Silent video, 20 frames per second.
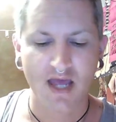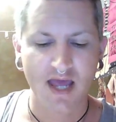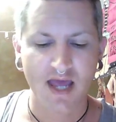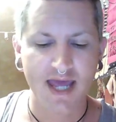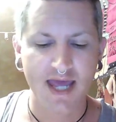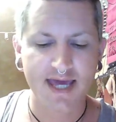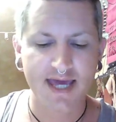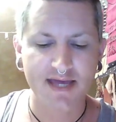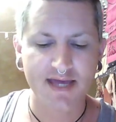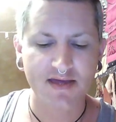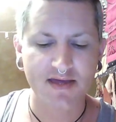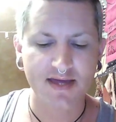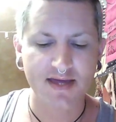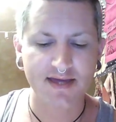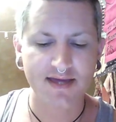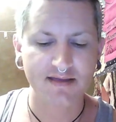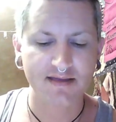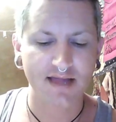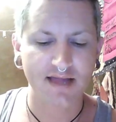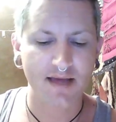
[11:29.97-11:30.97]

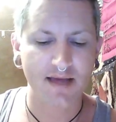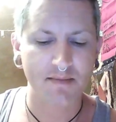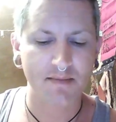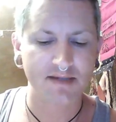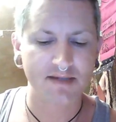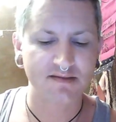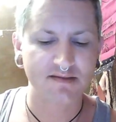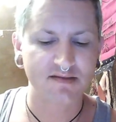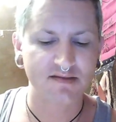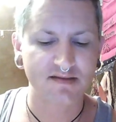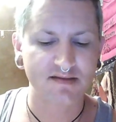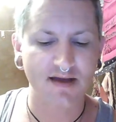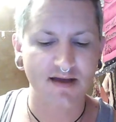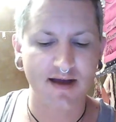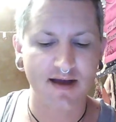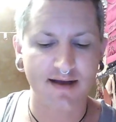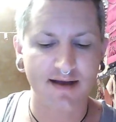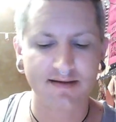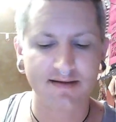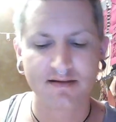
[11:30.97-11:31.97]
He laments
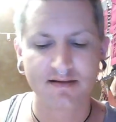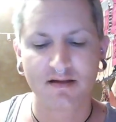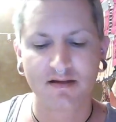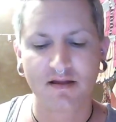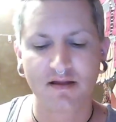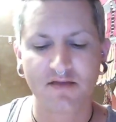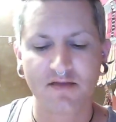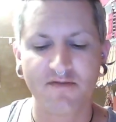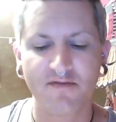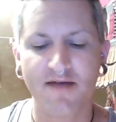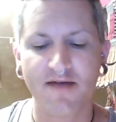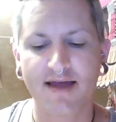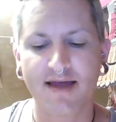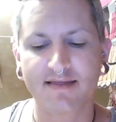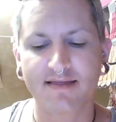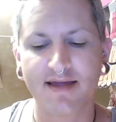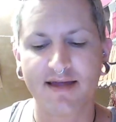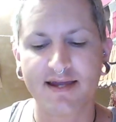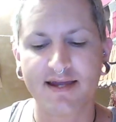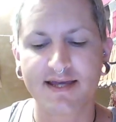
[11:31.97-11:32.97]
the fact
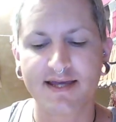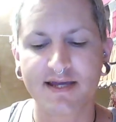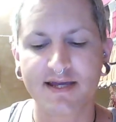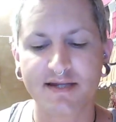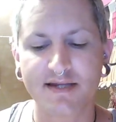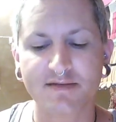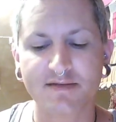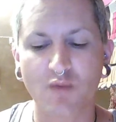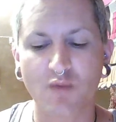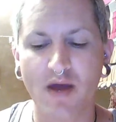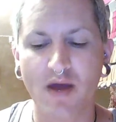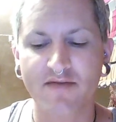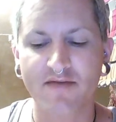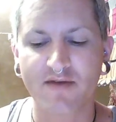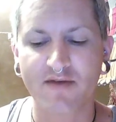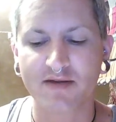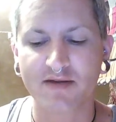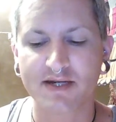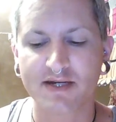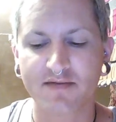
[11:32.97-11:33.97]
that he and his wife
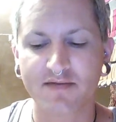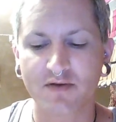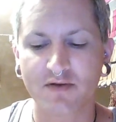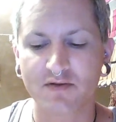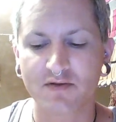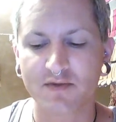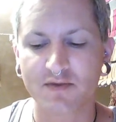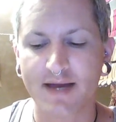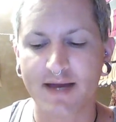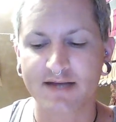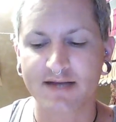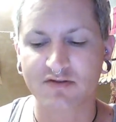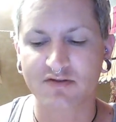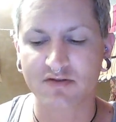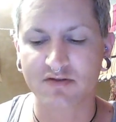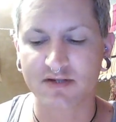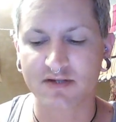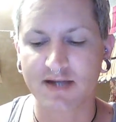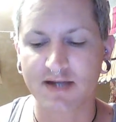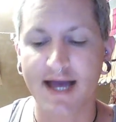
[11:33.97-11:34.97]
found it difficult to
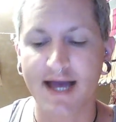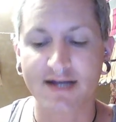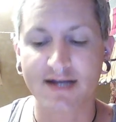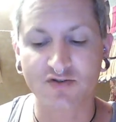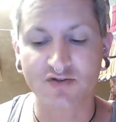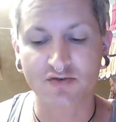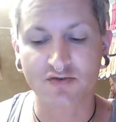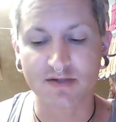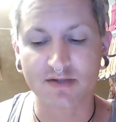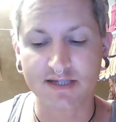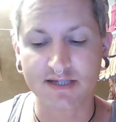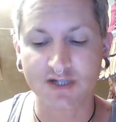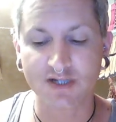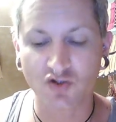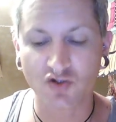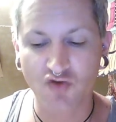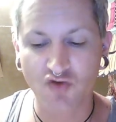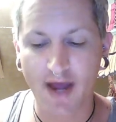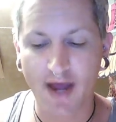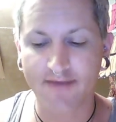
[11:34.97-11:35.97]
astrally
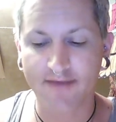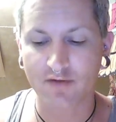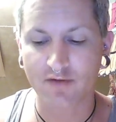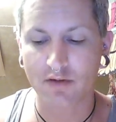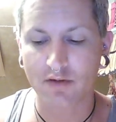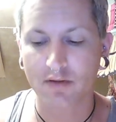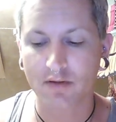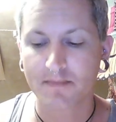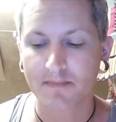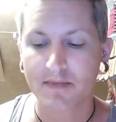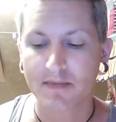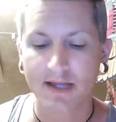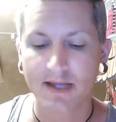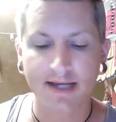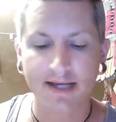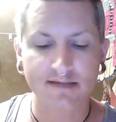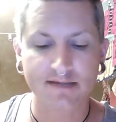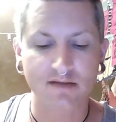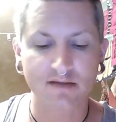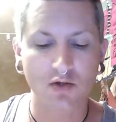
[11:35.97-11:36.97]
travel,
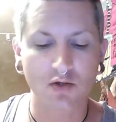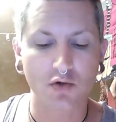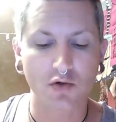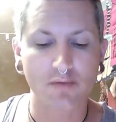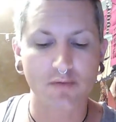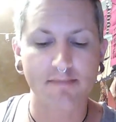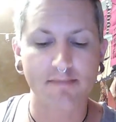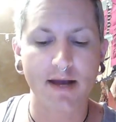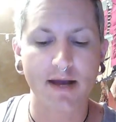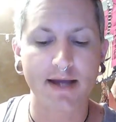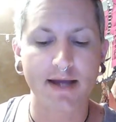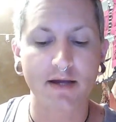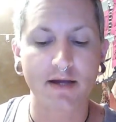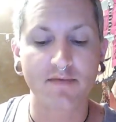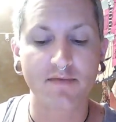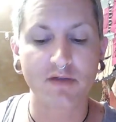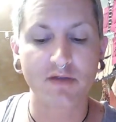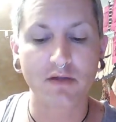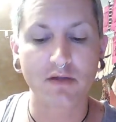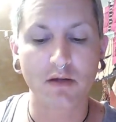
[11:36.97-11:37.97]
as the group mind
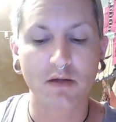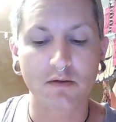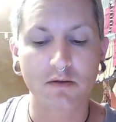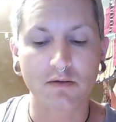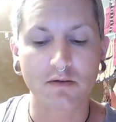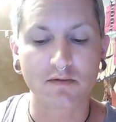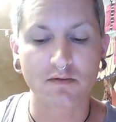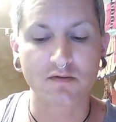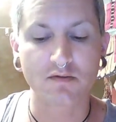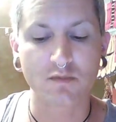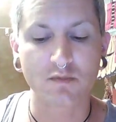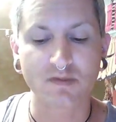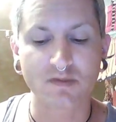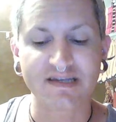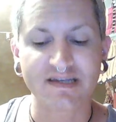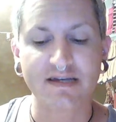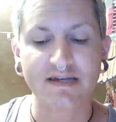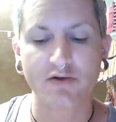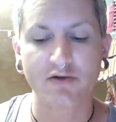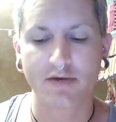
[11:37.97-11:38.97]
of the locals was
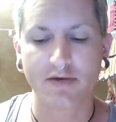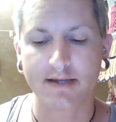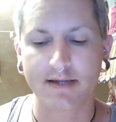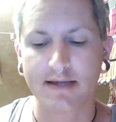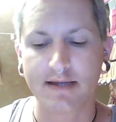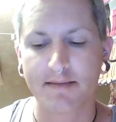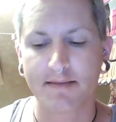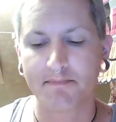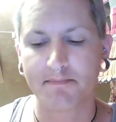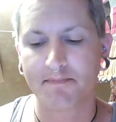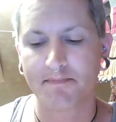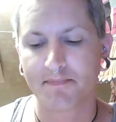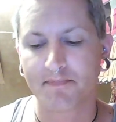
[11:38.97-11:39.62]
hindering them.